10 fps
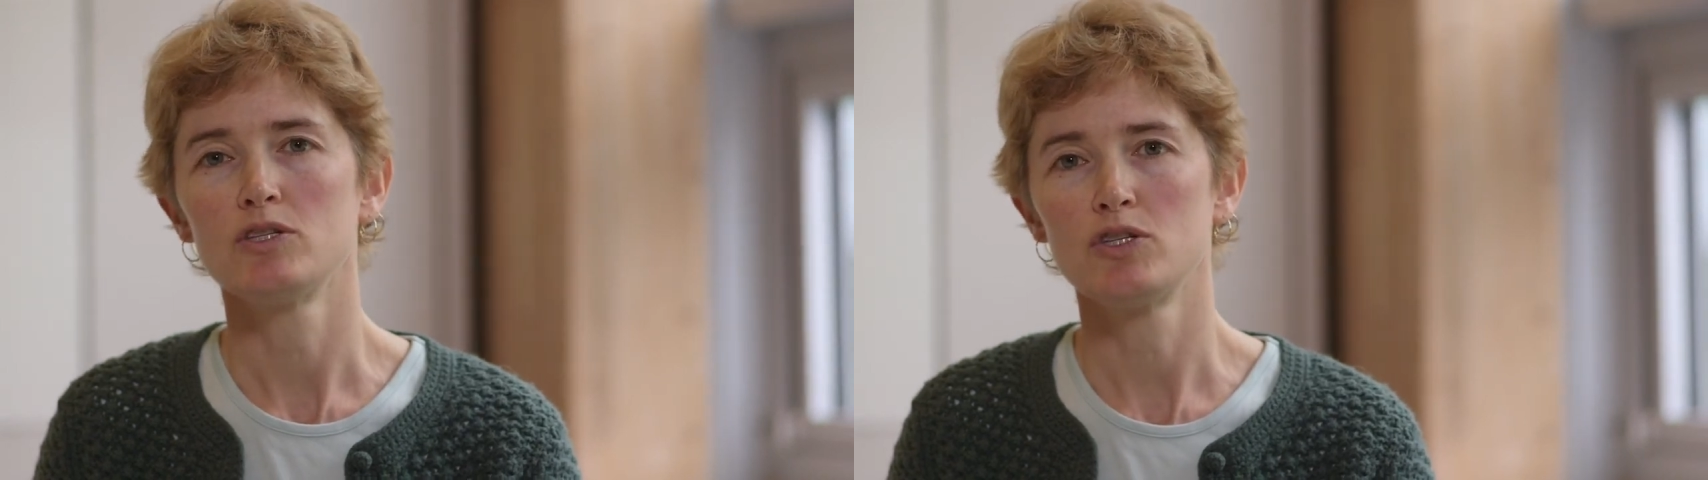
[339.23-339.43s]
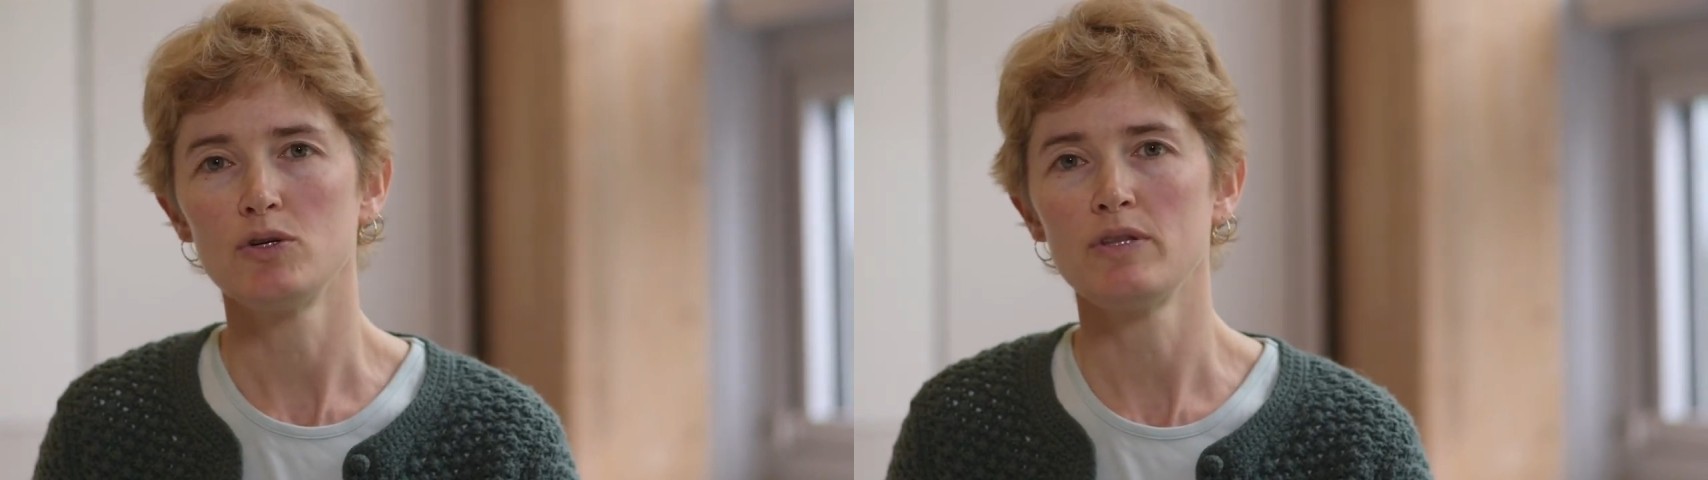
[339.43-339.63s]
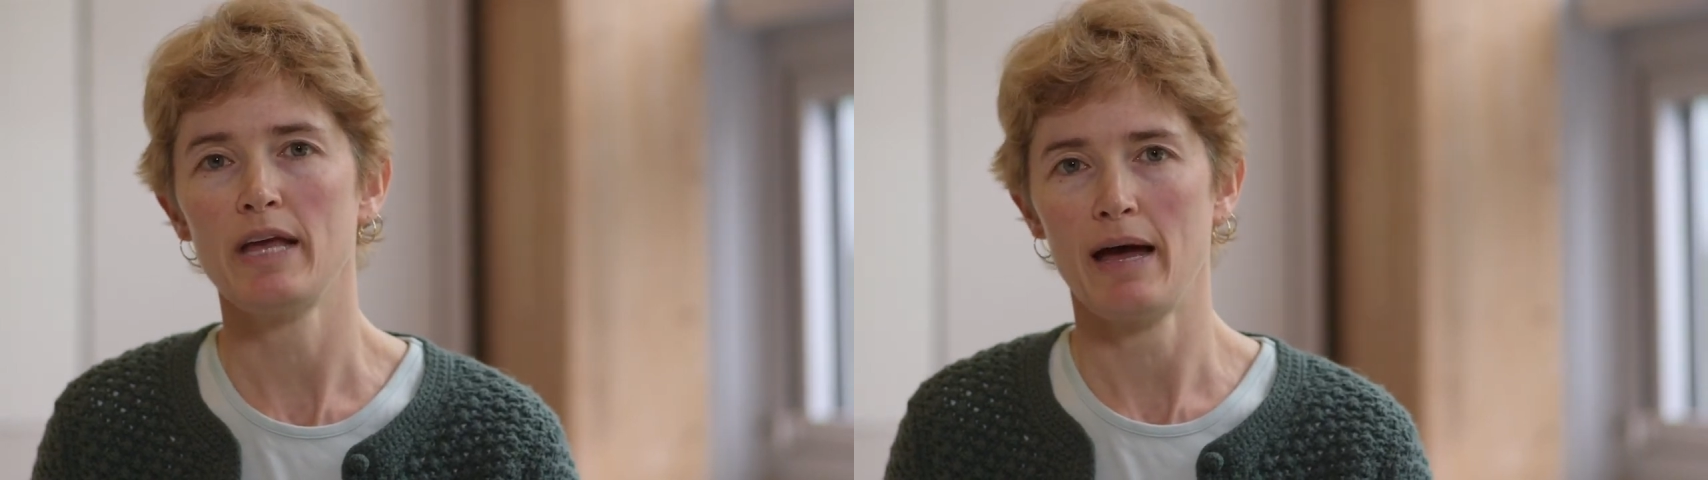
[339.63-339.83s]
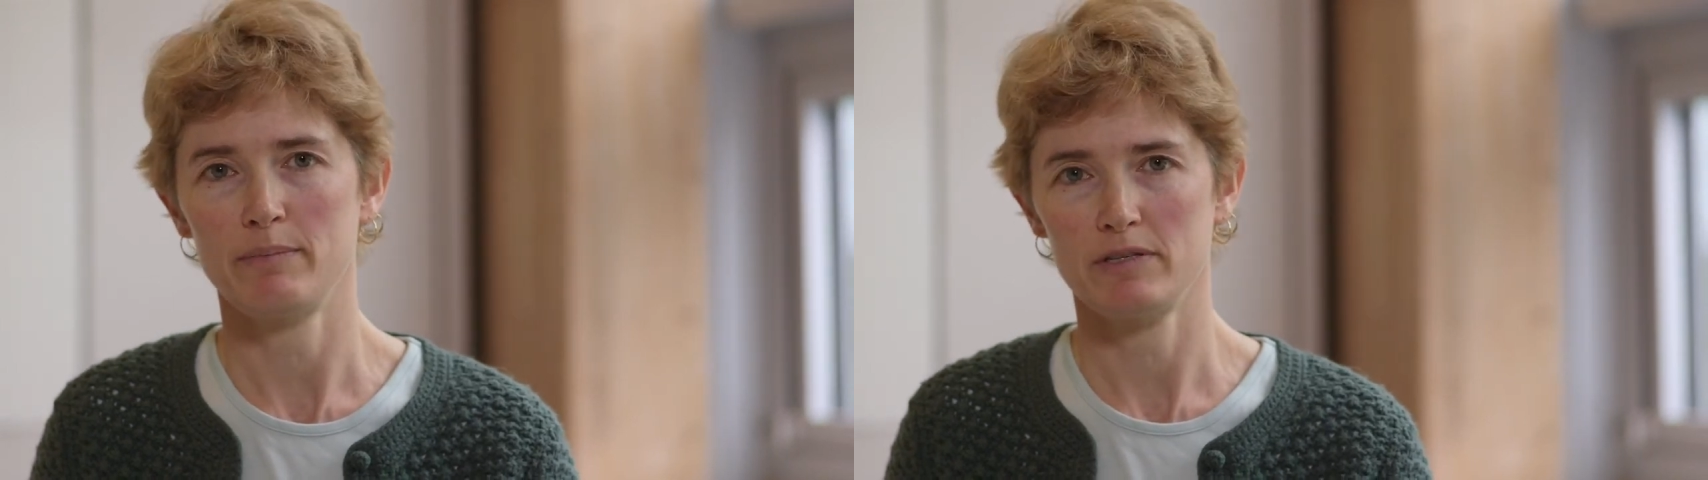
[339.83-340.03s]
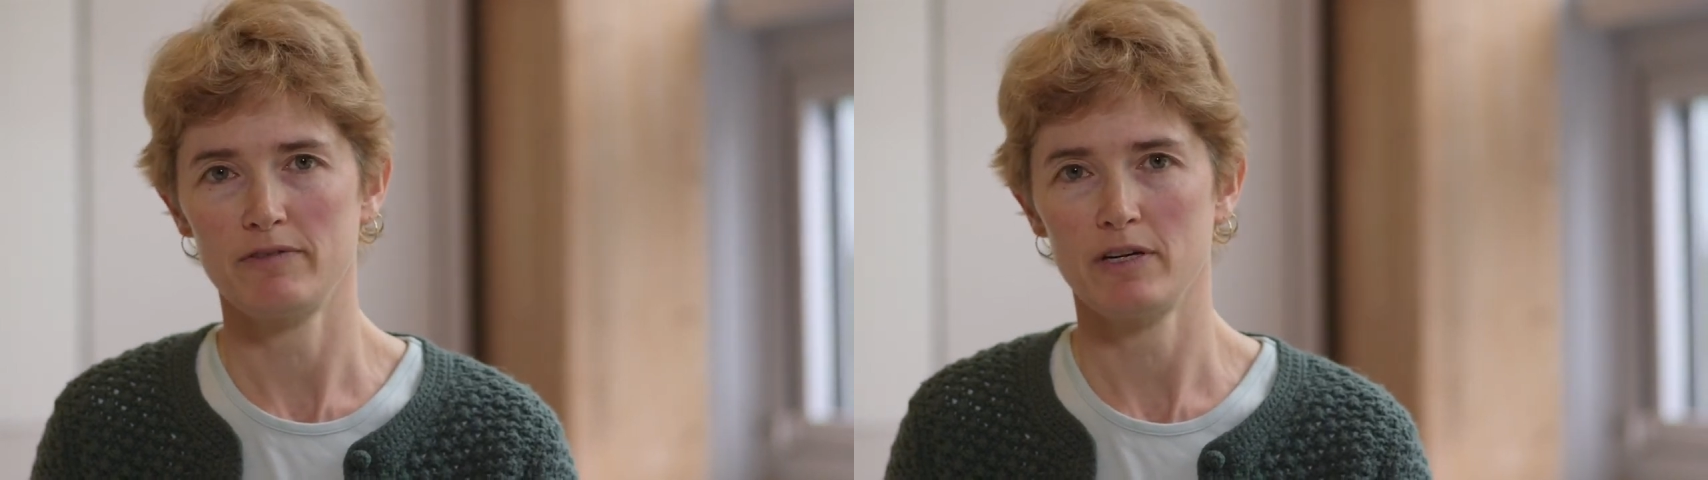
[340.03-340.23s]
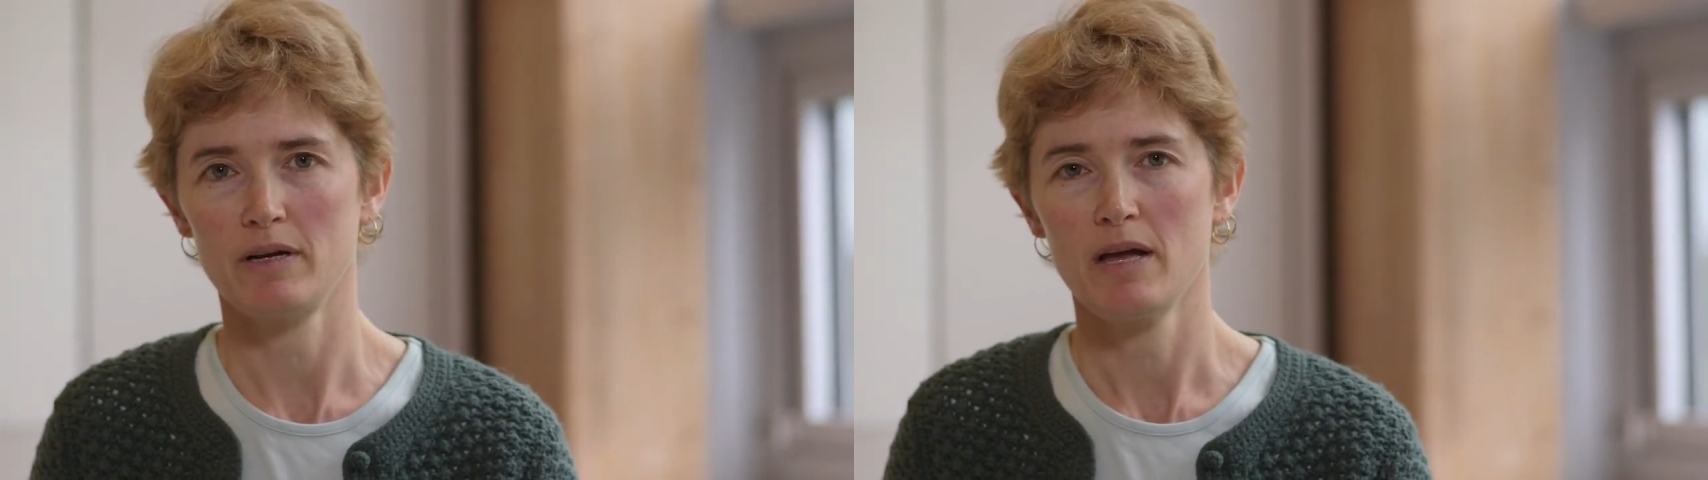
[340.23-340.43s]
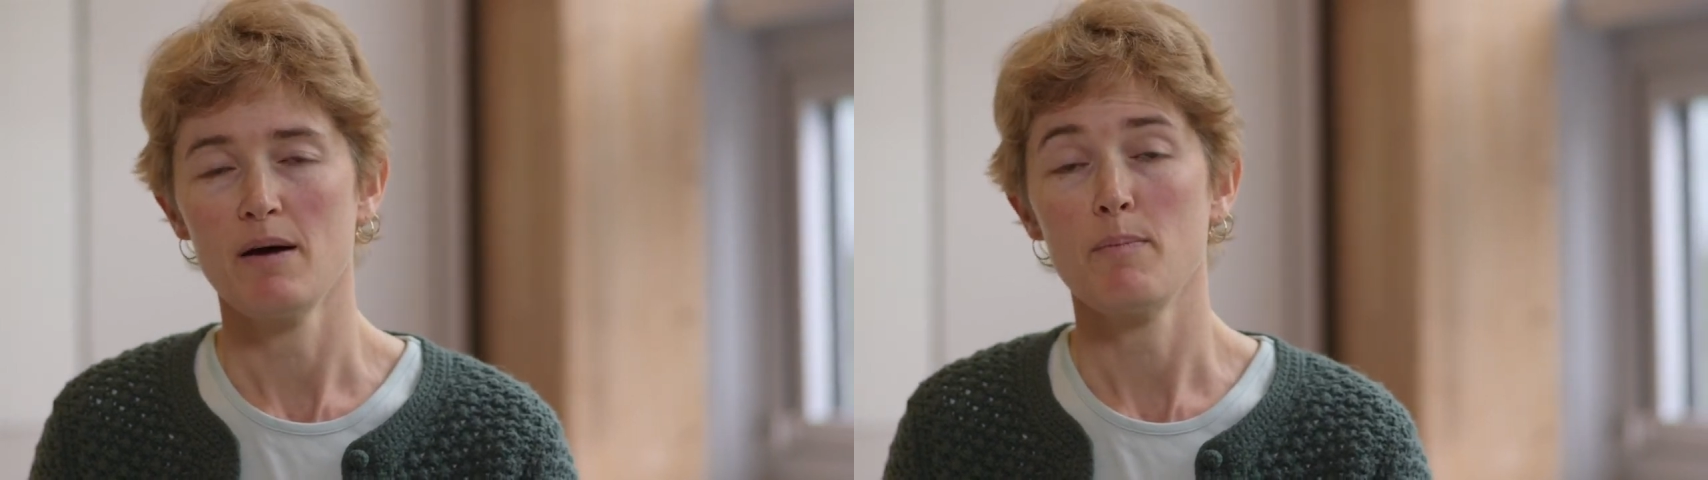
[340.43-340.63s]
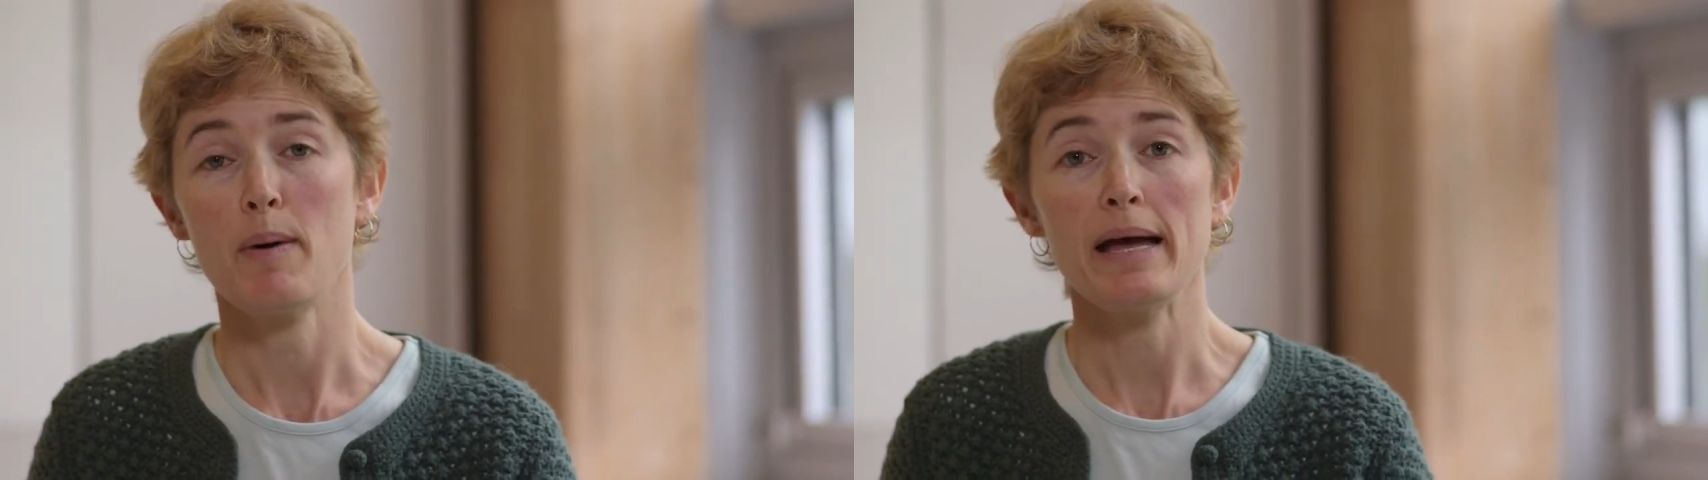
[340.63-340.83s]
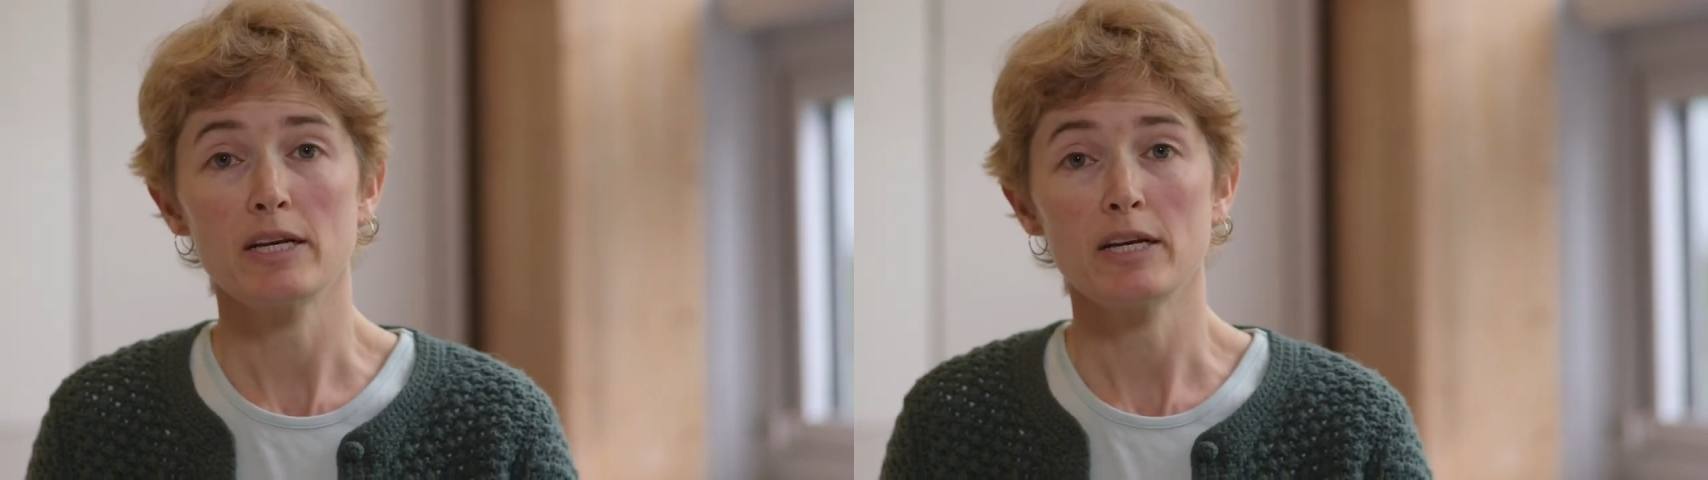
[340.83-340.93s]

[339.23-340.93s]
to the atmosphere by